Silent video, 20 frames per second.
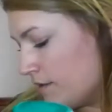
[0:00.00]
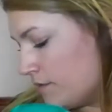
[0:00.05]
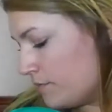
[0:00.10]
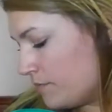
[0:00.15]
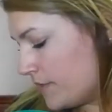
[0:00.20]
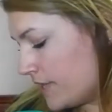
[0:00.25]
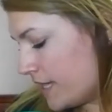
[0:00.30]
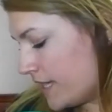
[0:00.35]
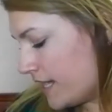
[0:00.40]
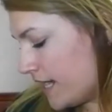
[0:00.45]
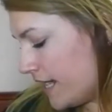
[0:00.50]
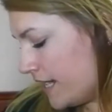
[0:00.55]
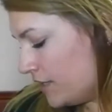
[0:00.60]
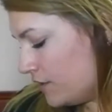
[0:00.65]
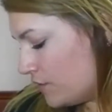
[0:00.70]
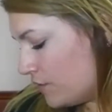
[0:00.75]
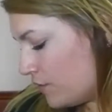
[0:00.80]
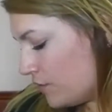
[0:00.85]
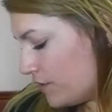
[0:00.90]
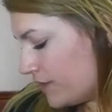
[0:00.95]
but I
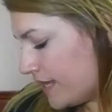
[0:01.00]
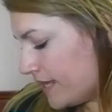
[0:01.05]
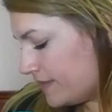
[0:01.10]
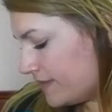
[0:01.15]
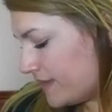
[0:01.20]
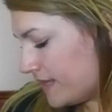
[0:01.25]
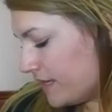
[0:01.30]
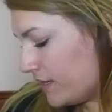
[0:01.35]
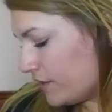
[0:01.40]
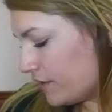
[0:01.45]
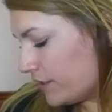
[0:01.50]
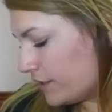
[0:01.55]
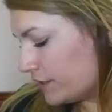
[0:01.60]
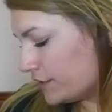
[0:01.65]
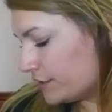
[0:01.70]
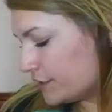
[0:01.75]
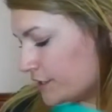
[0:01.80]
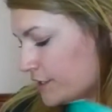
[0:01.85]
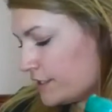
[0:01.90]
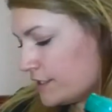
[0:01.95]
know that they are
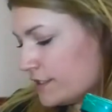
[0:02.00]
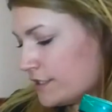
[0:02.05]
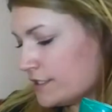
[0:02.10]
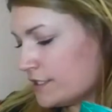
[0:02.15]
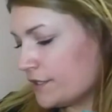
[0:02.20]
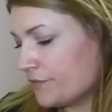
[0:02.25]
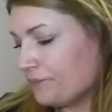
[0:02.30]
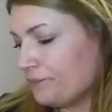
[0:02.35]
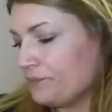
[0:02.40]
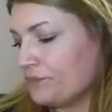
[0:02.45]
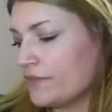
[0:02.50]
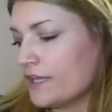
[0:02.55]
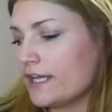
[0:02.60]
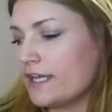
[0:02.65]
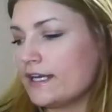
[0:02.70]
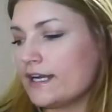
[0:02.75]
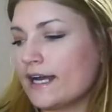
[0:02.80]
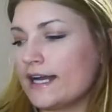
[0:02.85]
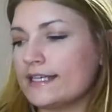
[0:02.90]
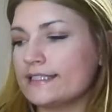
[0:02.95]
good.
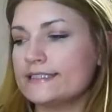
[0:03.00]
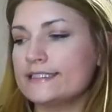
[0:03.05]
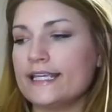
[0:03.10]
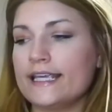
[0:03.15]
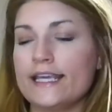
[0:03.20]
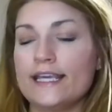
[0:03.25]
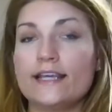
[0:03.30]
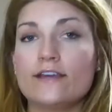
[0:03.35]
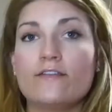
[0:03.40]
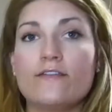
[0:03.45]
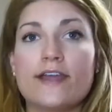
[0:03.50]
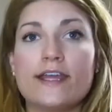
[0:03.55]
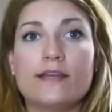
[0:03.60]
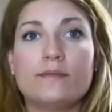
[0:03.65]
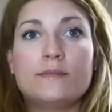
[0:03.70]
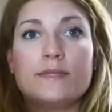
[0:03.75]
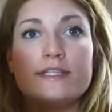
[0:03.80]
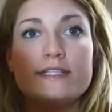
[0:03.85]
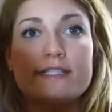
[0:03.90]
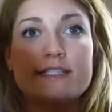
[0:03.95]
And I take
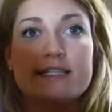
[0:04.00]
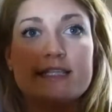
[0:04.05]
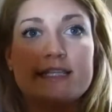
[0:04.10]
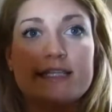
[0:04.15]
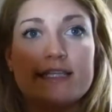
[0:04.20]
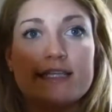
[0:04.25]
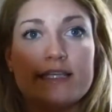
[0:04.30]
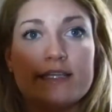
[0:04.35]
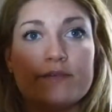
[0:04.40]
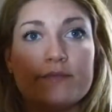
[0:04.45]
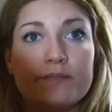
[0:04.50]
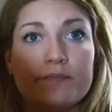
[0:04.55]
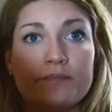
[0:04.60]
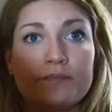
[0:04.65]
vitamin D.